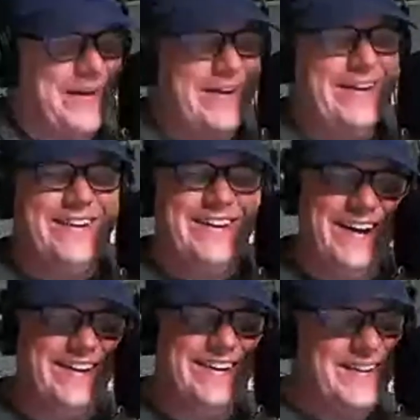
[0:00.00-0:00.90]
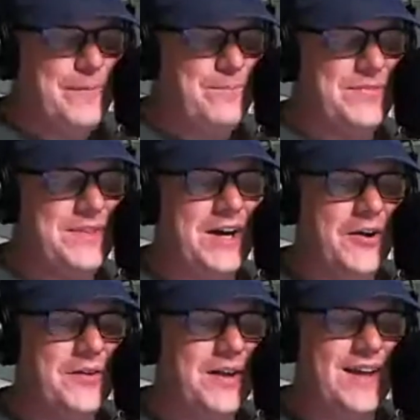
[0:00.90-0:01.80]
but...
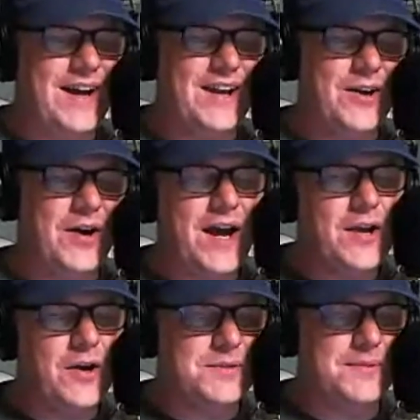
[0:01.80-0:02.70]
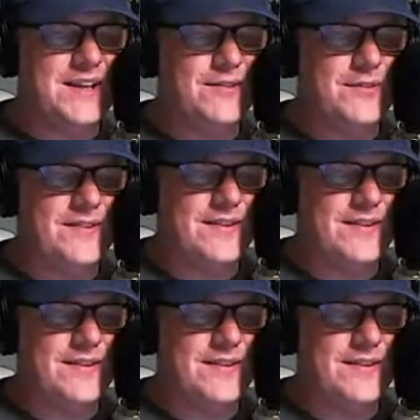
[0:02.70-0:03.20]
No, I know what you meant. That was